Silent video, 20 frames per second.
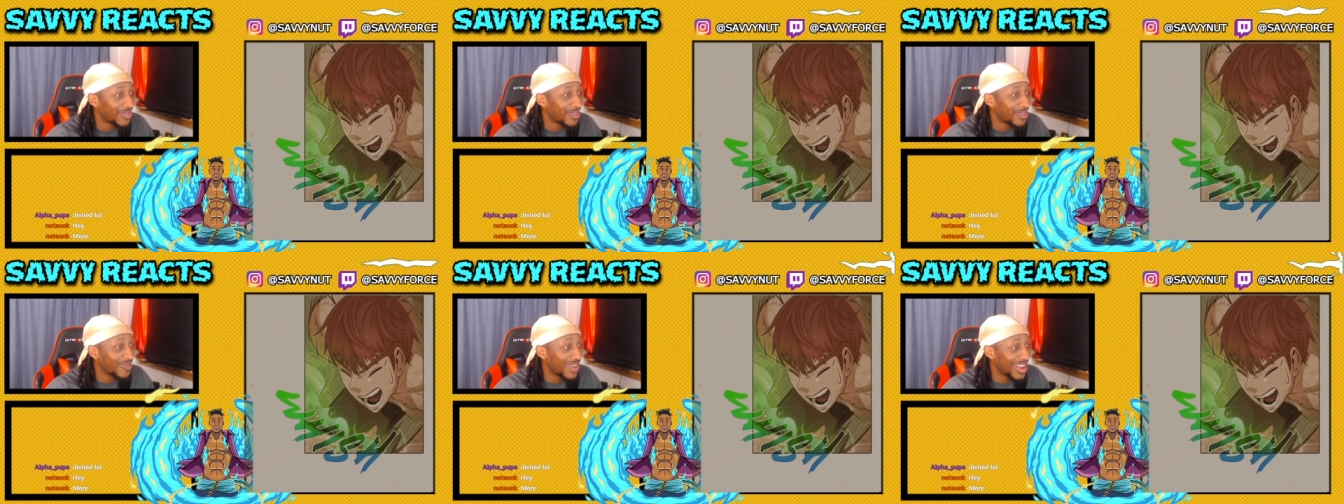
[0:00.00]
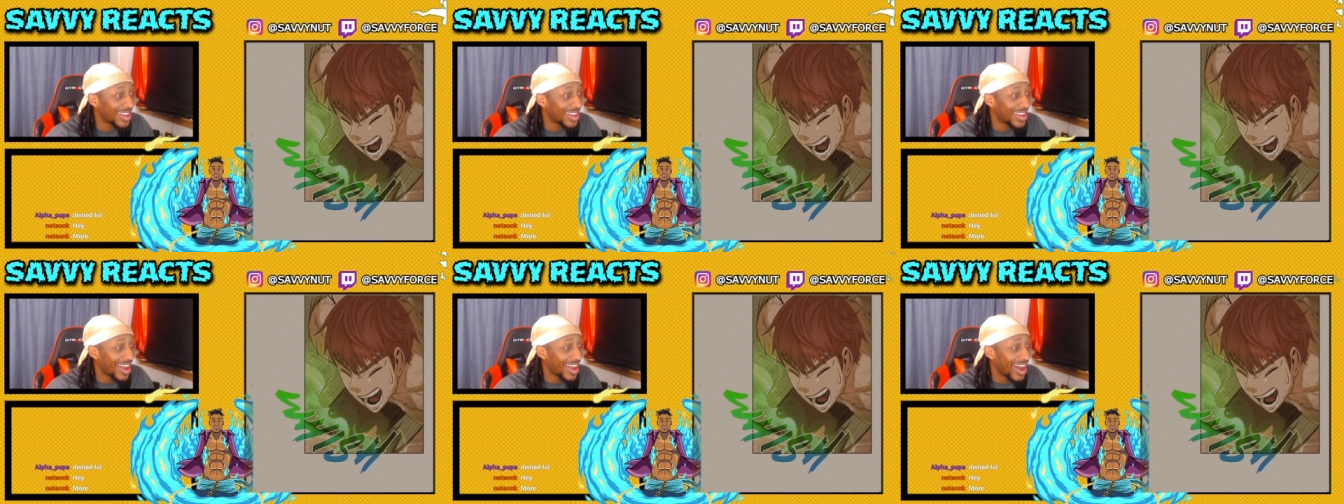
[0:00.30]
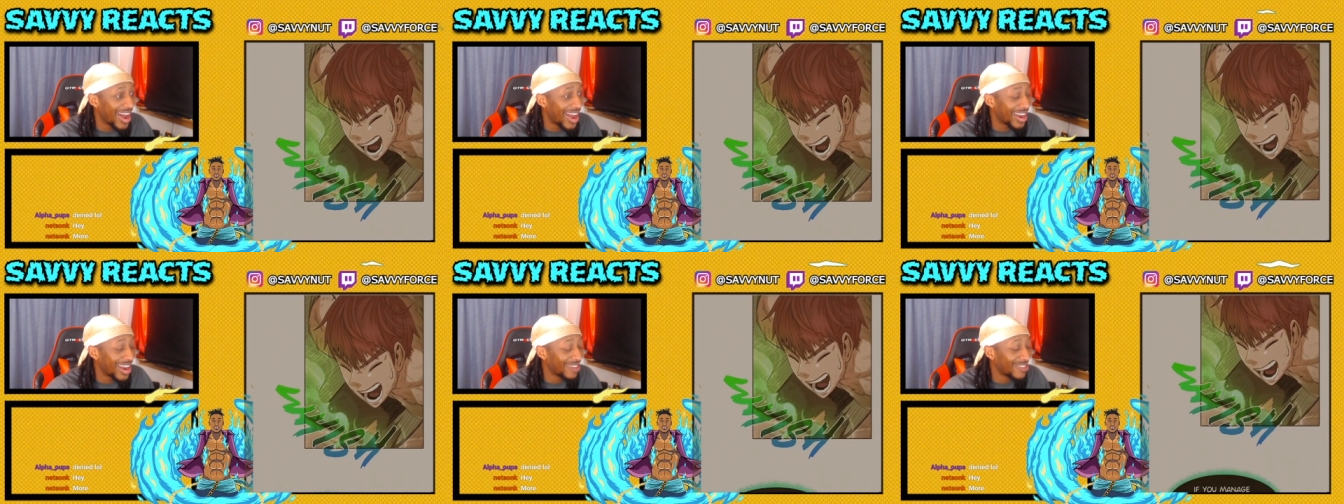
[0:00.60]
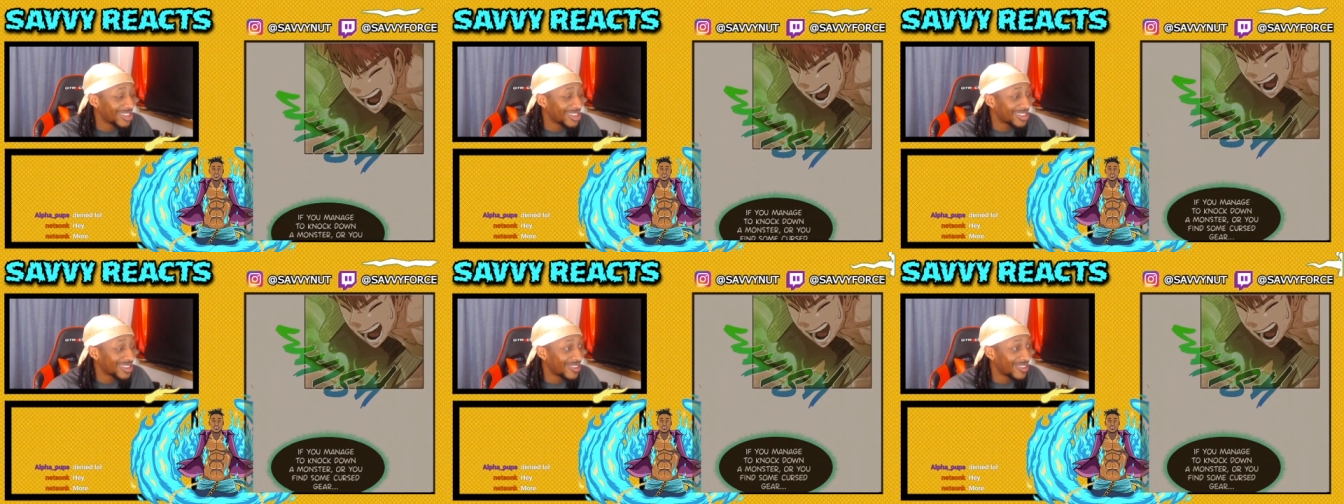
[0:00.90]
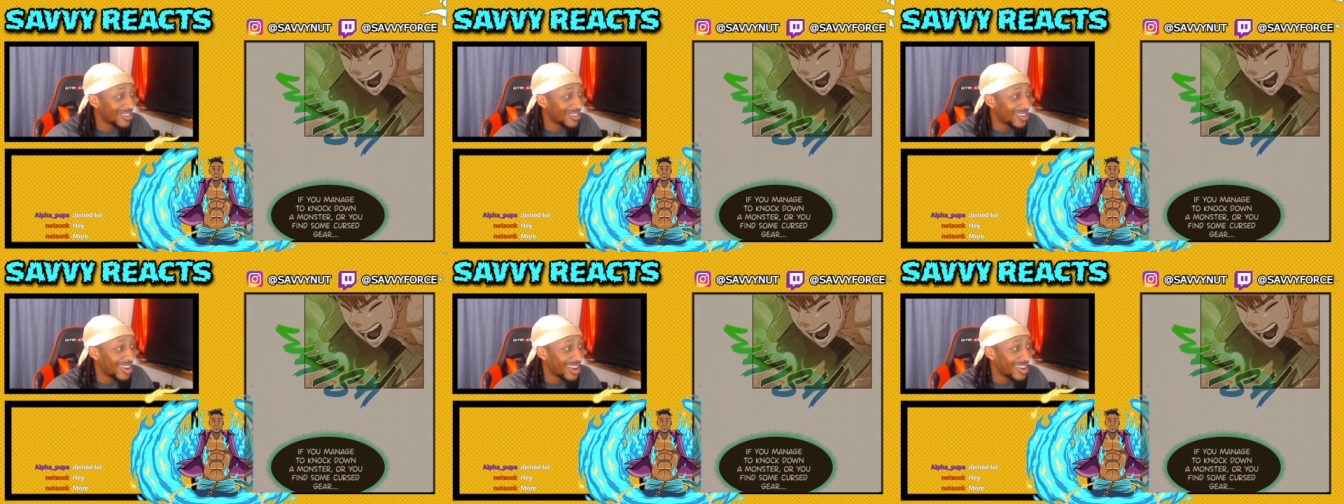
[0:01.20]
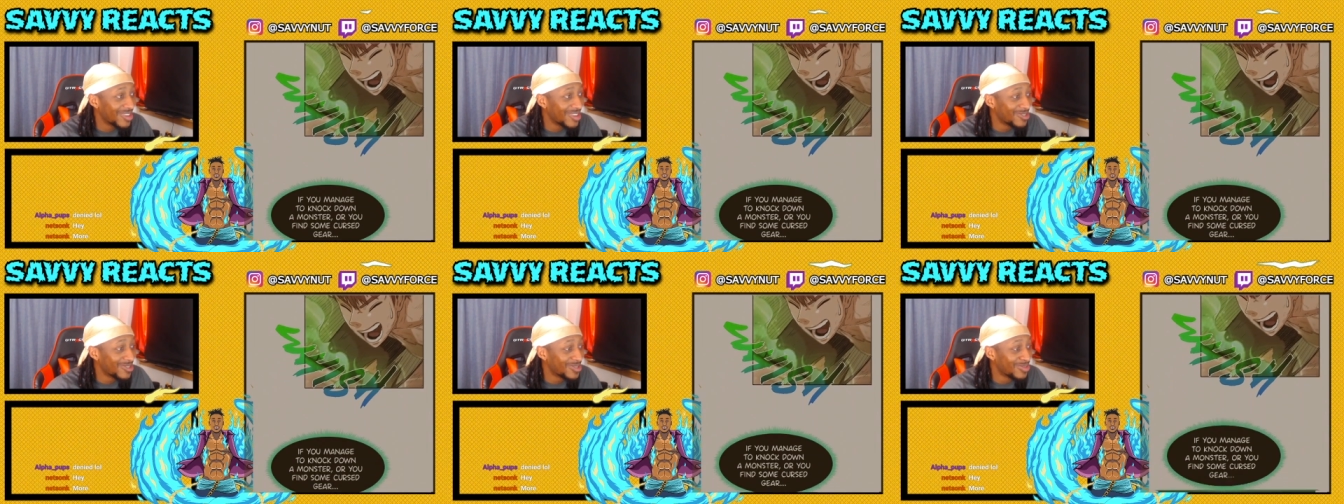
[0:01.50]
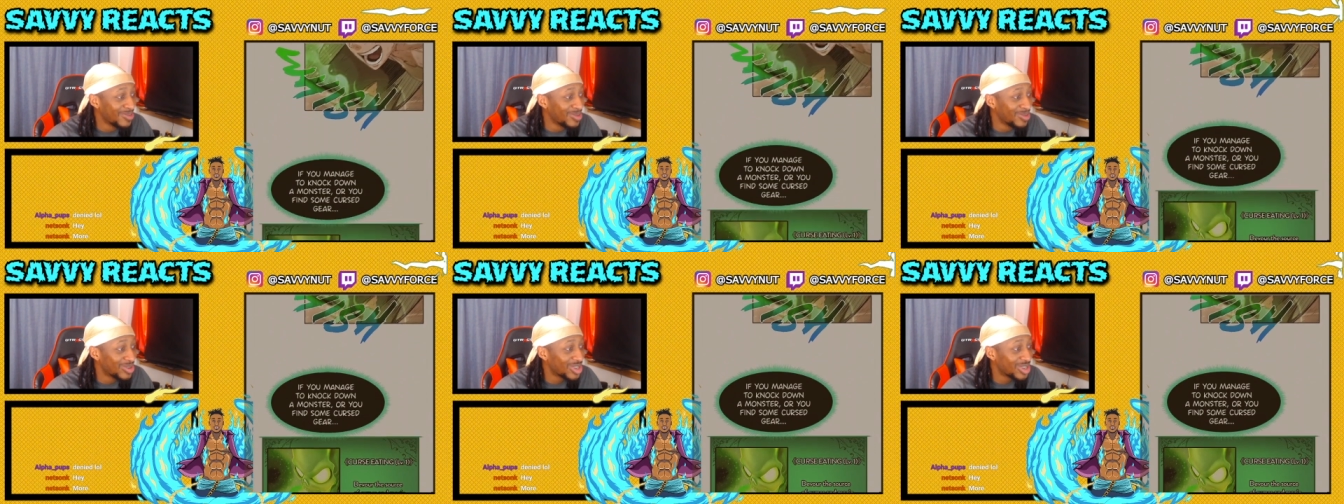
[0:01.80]
Oh my god, what's going on?
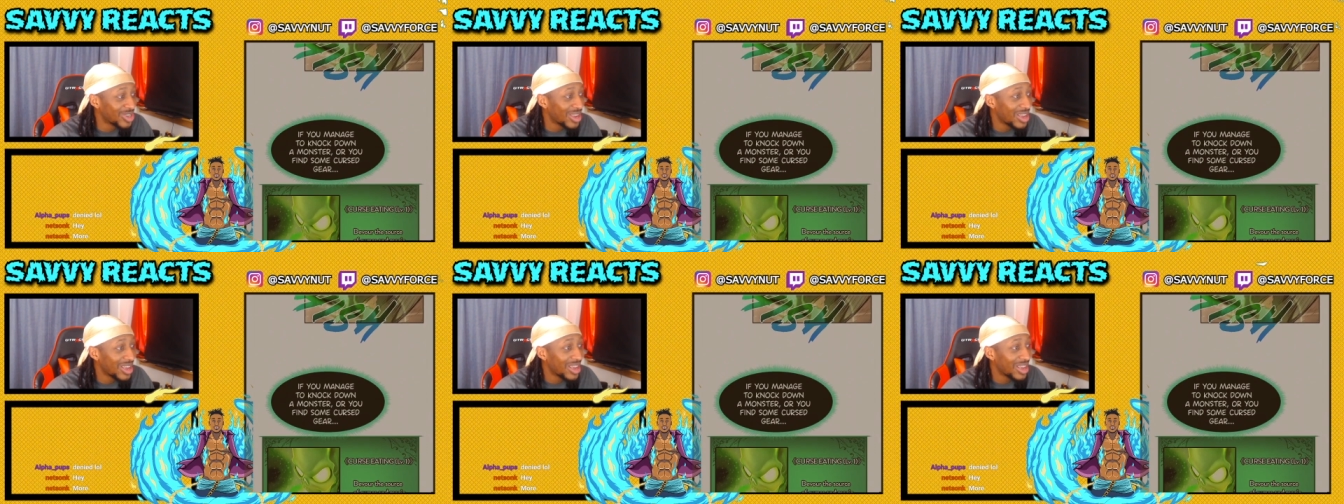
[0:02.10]
Swoosh.